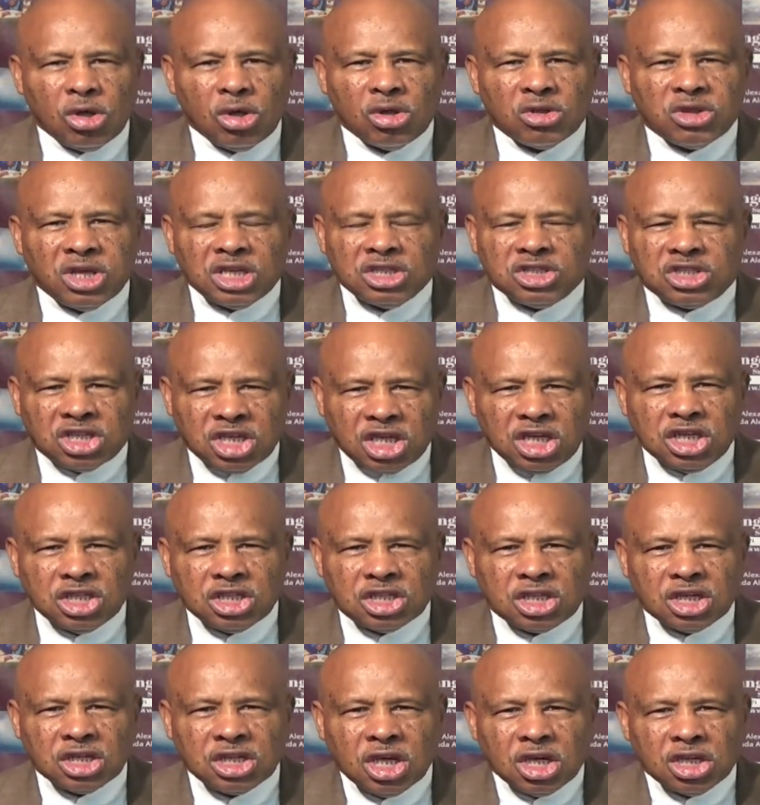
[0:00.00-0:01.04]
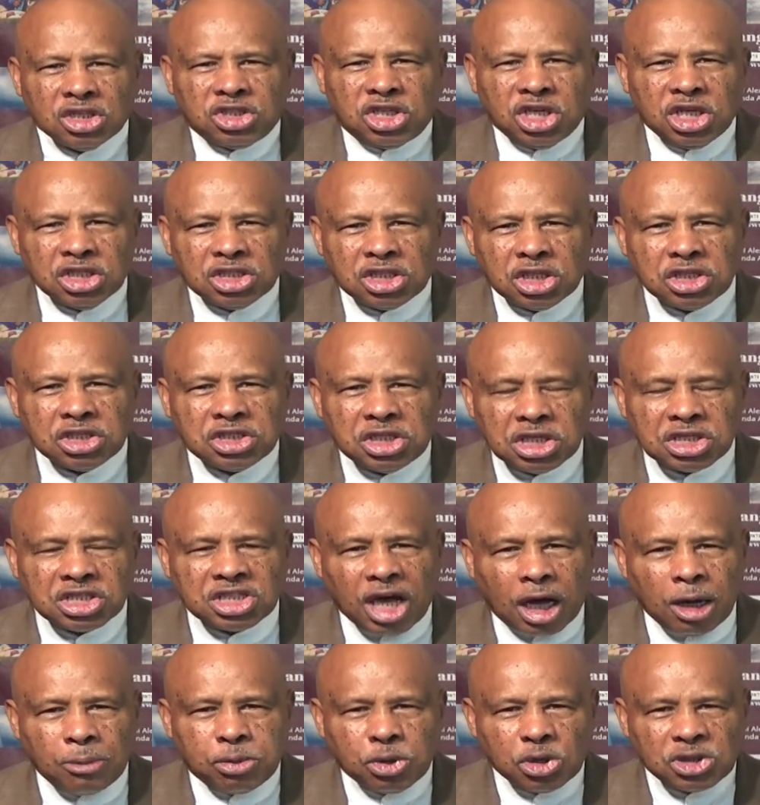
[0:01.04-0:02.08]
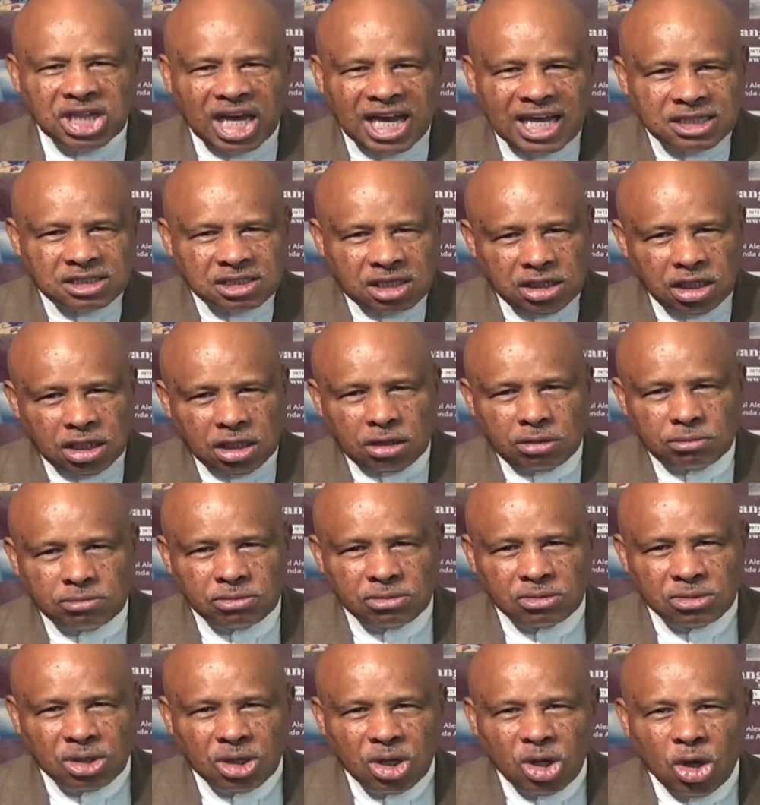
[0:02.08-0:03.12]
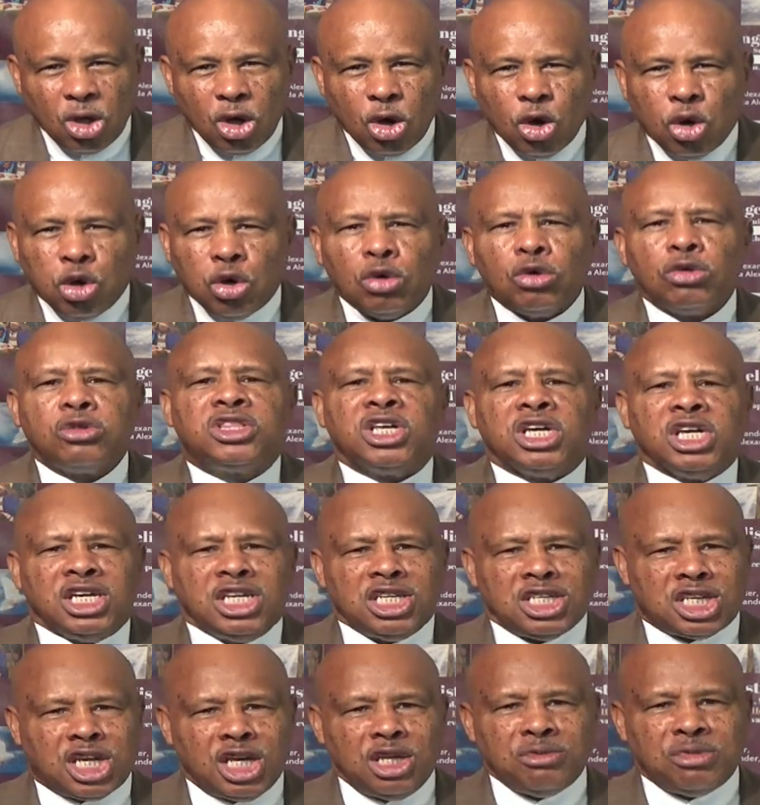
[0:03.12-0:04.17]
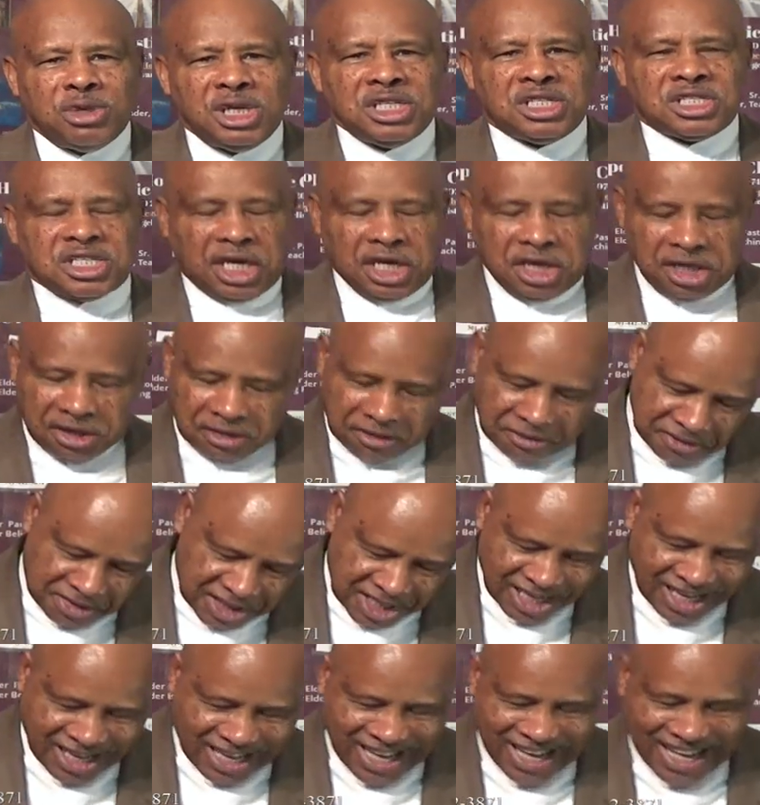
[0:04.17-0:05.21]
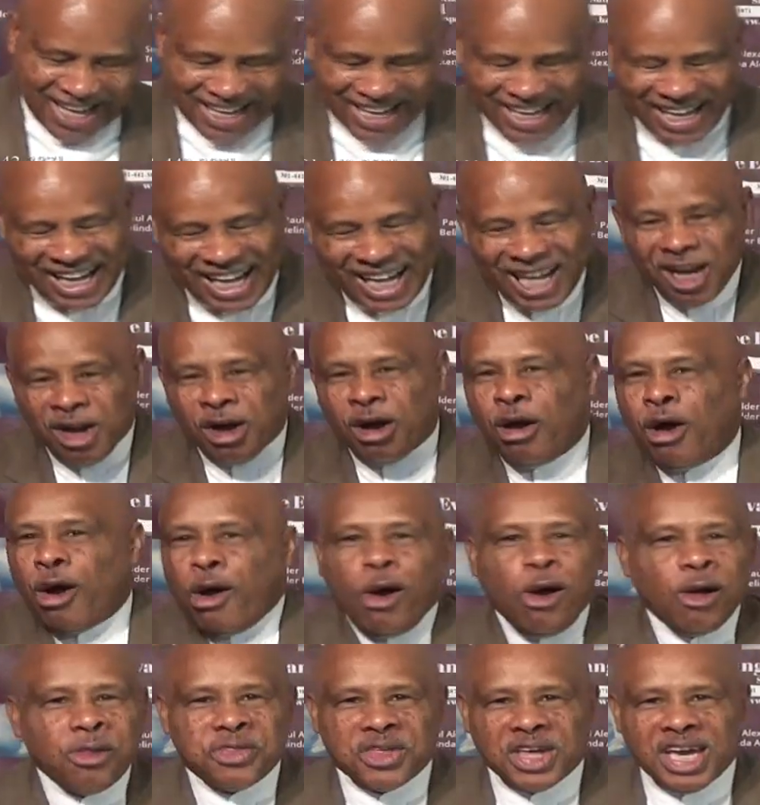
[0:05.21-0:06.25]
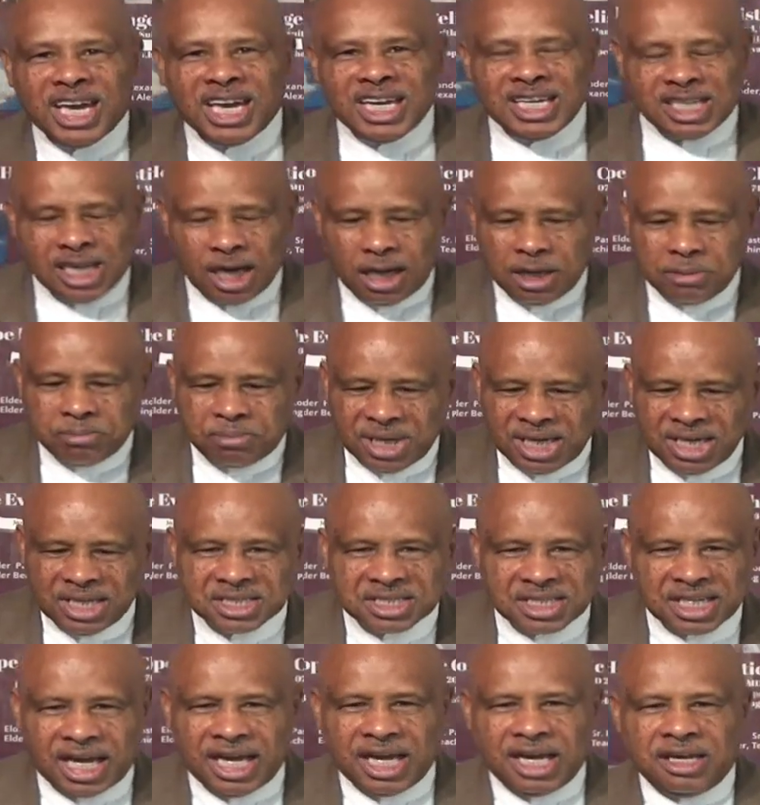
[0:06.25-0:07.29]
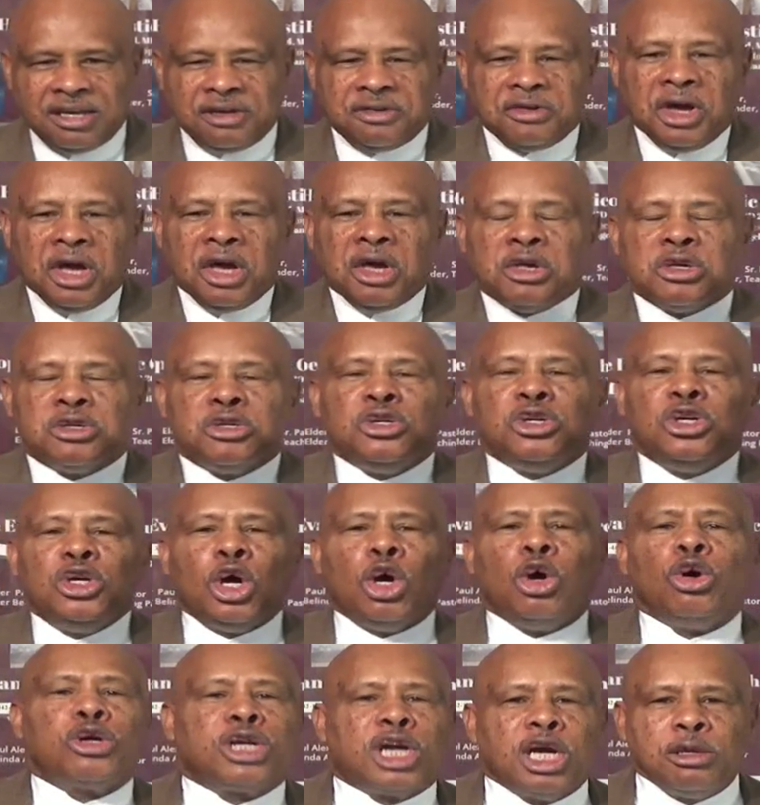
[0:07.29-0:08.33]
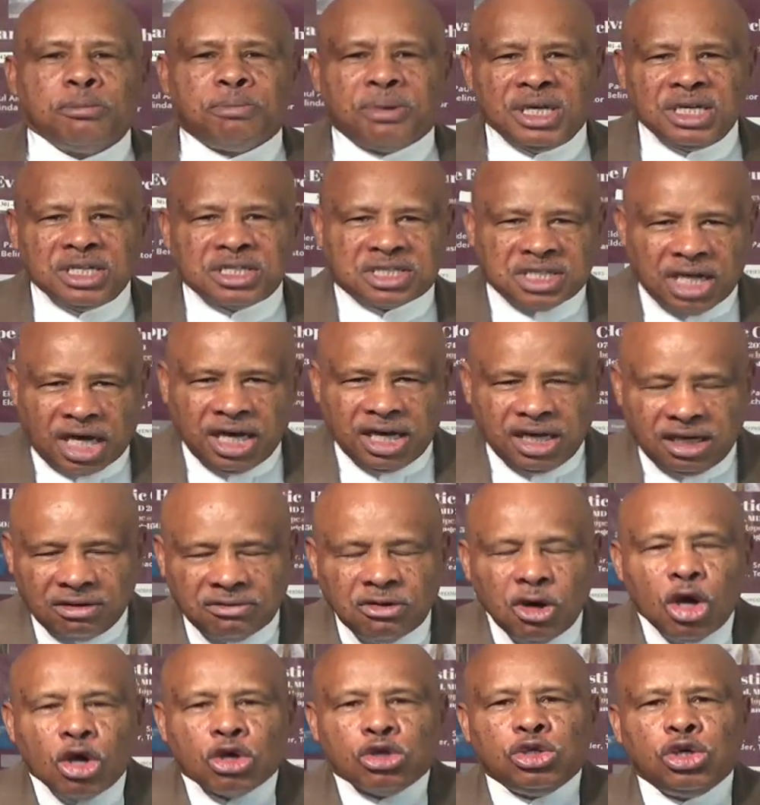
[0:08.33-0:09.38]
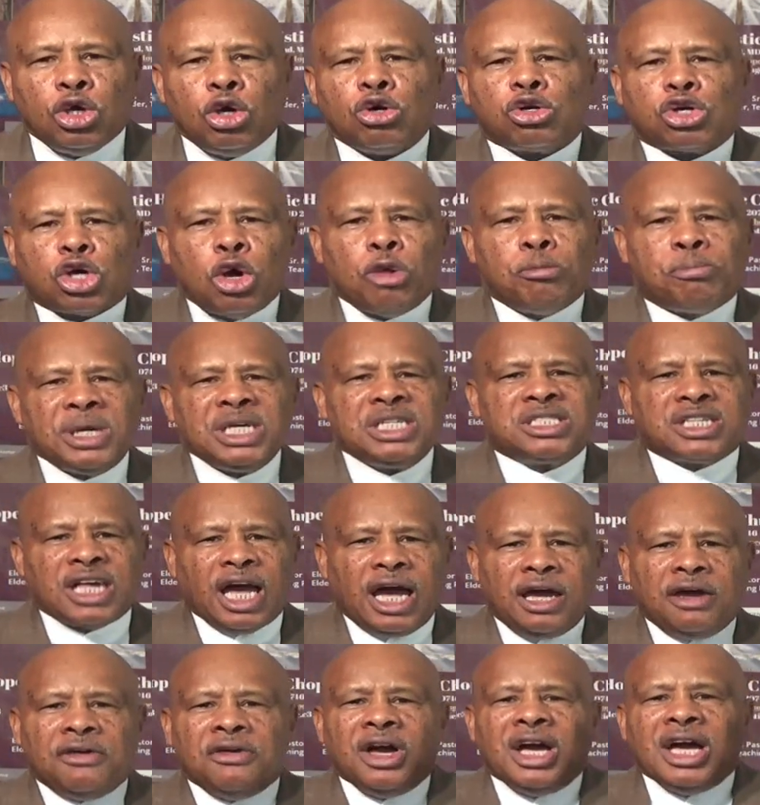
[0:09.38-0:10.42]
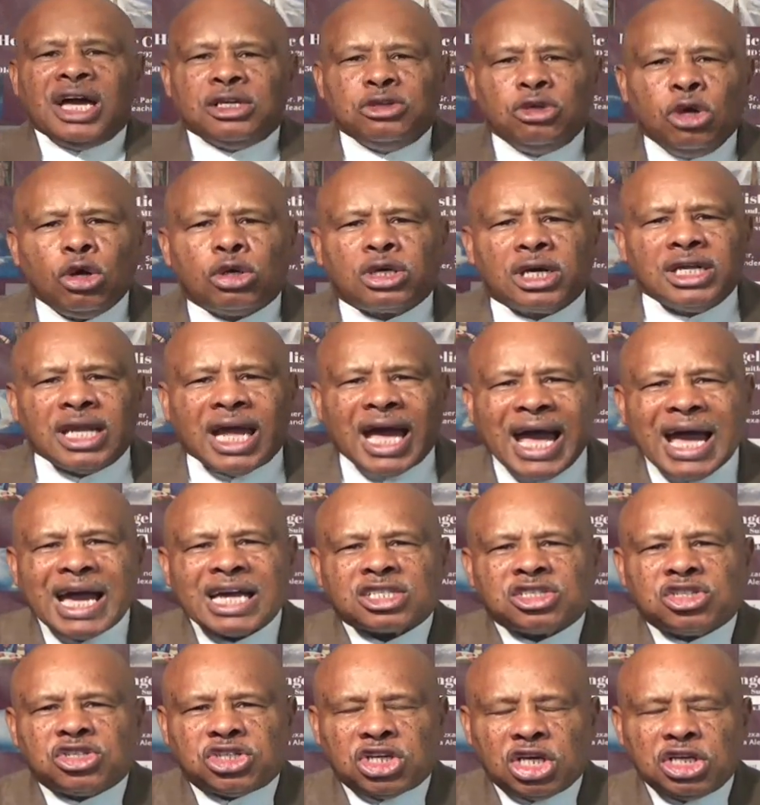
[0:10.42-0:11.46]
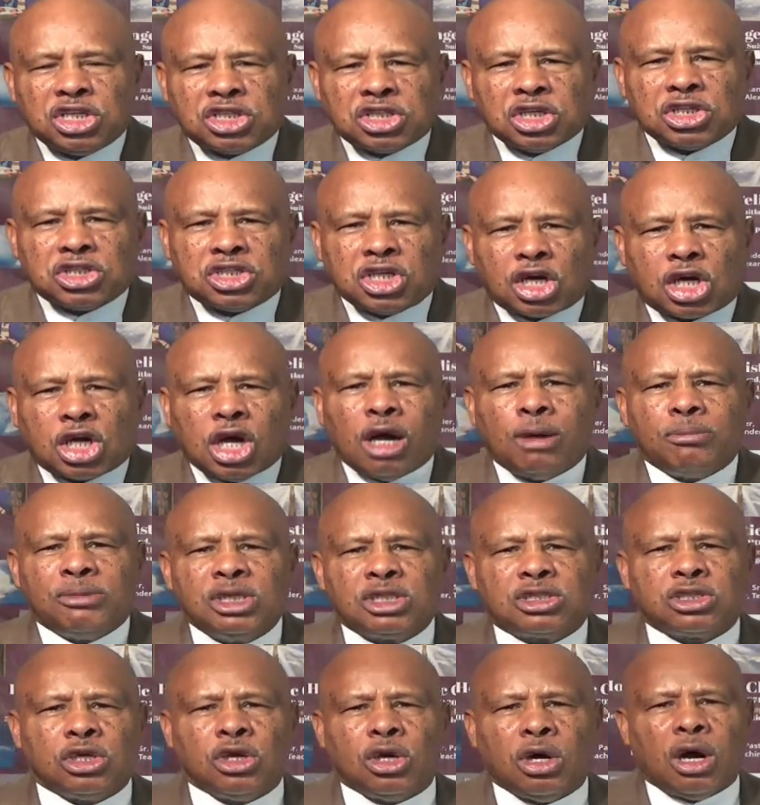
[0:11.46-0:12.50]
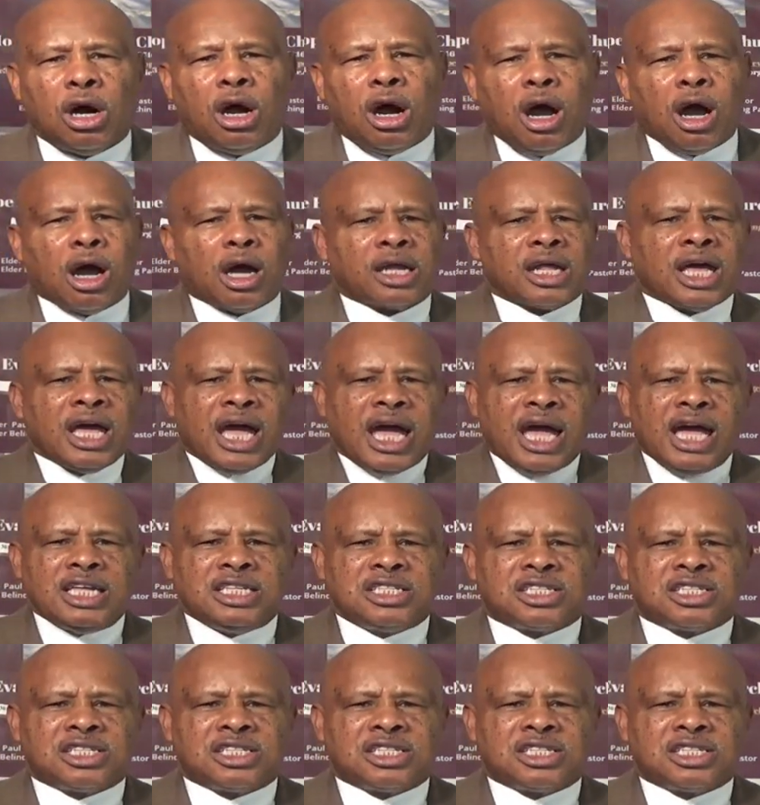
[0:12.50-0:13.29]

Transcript: that Jesus' disciples asked him. Who then can be saved? Who then can be saved? You can be saved. You could be saved. You can ask Jesus to come into your heart and